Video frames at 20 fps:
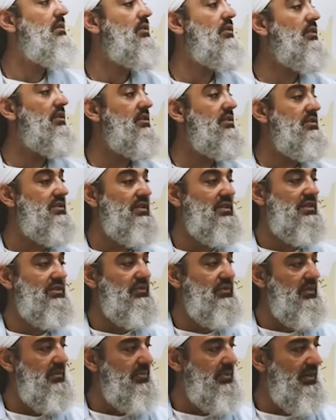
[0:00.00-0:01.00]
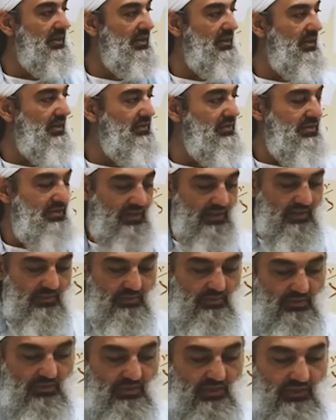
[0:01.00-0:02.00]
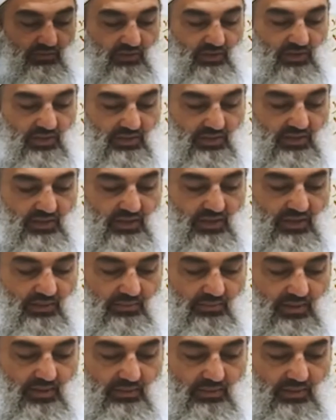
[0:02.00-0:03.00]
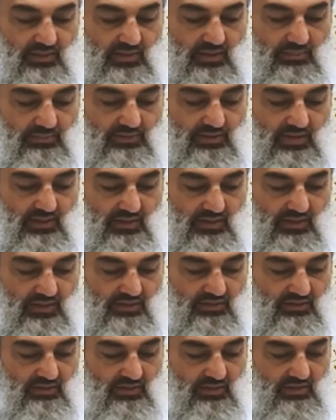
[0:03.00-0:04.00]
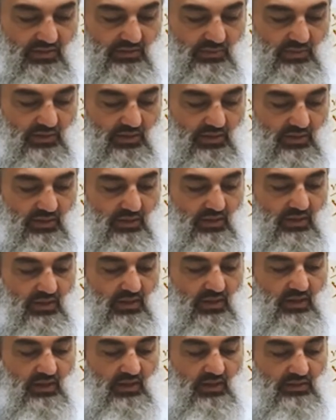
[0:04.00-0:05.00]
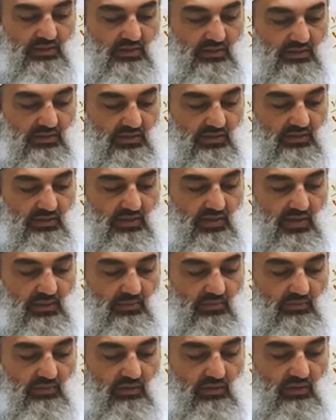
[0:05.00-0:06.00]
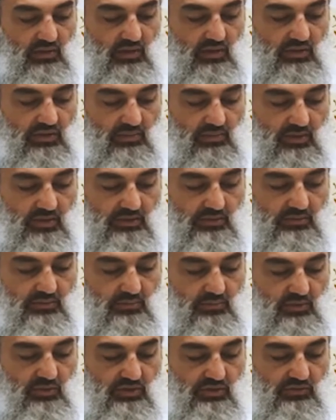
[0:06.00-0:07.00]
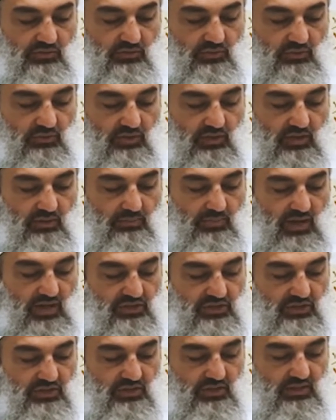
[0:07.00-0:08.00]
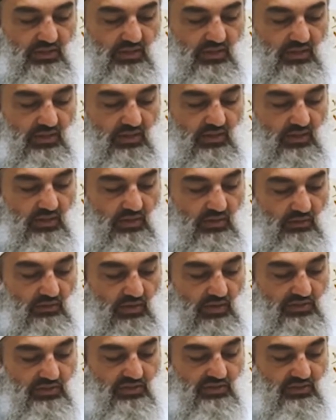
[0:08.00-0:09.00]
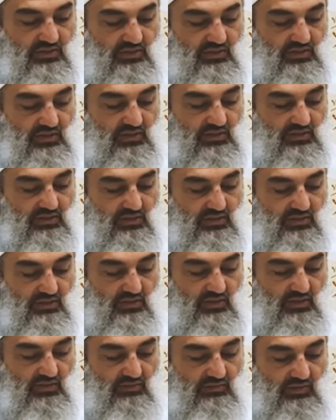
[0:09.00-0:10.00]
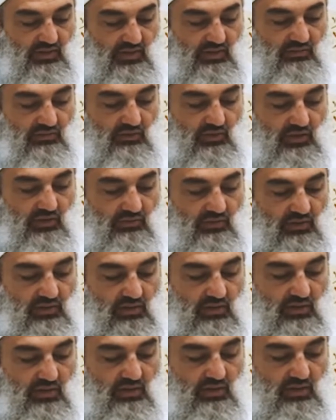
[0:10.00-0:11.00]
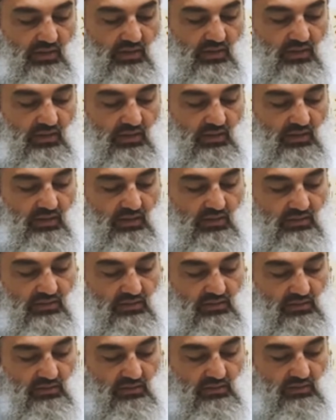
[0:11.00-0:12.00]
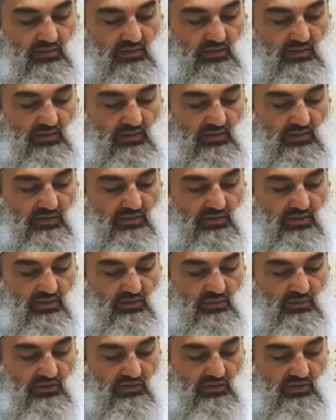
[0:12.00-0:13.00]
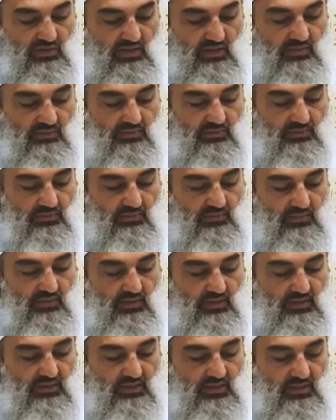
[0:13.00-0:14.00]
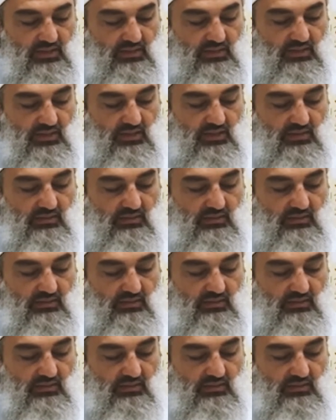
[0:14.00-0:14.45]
36 for the PDF, Jazakumullah Khair. If you guys can keep updating us on that as we go. He says, in the name of Allah, the most merciful, the compassionate, righteous intentions. The envoy of Allah, Sallallahu Alaihi Wasallam, he said,